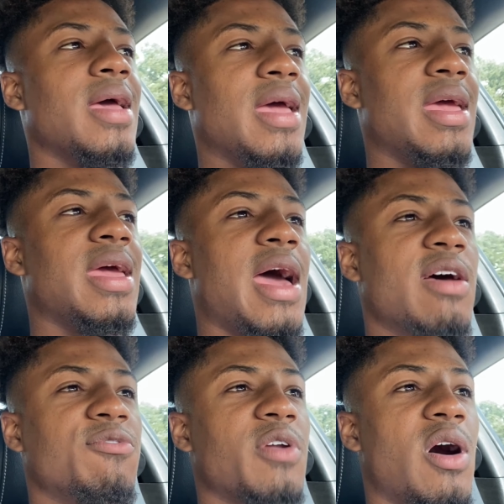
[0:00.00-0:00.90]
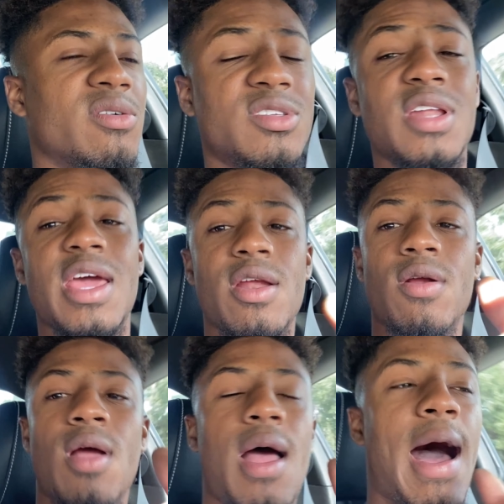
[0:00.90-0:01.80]
And as for the
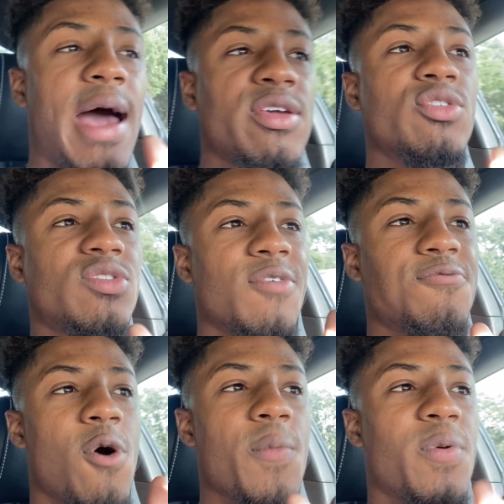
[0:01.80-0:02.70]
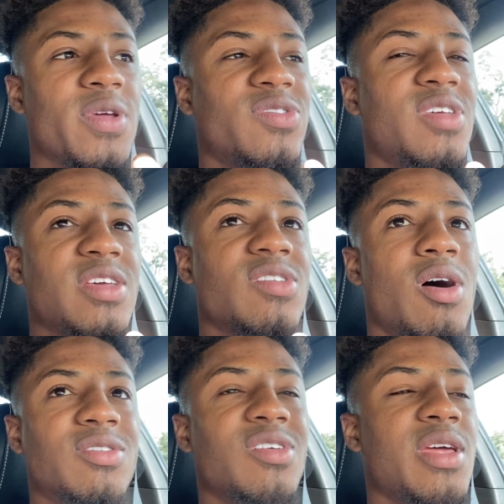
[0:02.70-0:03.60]
alternator, I used the 4.6
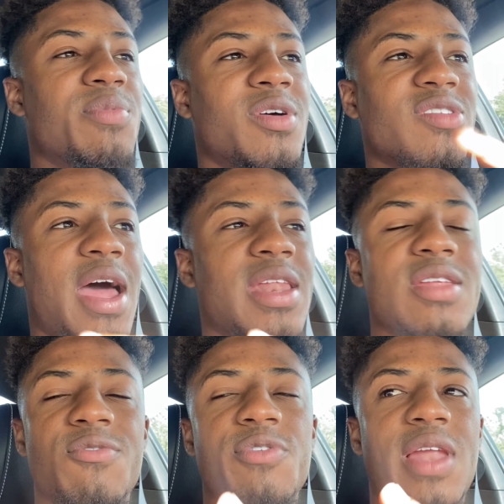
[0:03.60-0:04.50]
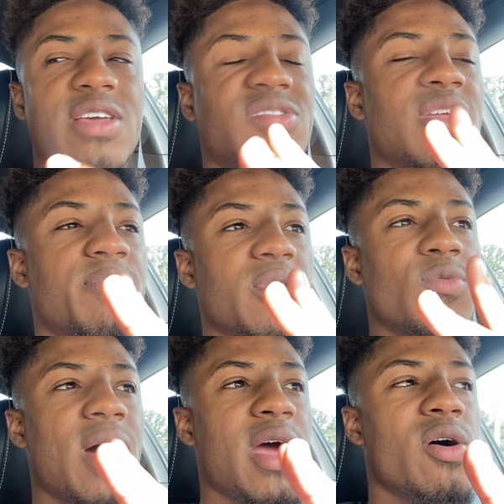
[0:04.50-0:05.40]
alternator because I didn't feel like snipping the
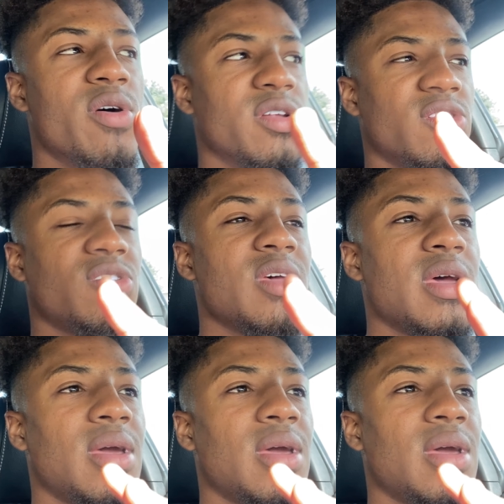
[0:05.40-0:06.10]
wire harness.